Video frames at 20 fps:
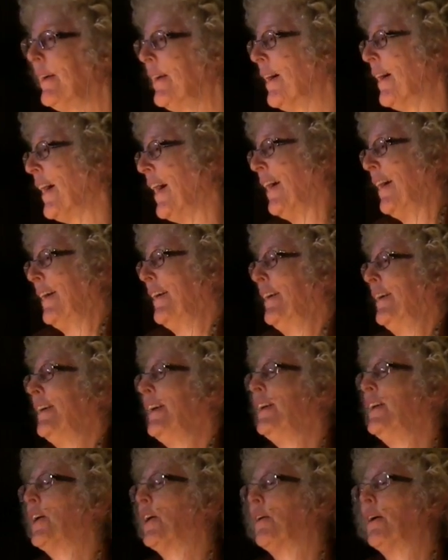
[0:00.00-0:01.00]

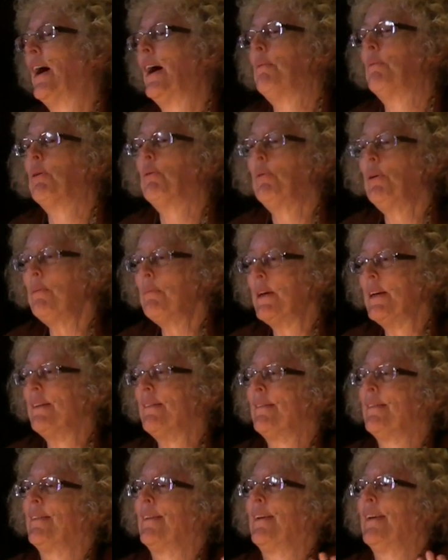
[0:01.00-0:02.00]
I'm a
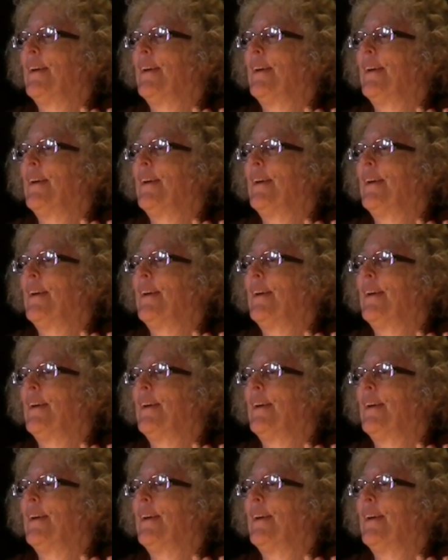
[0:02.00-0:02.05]
woman.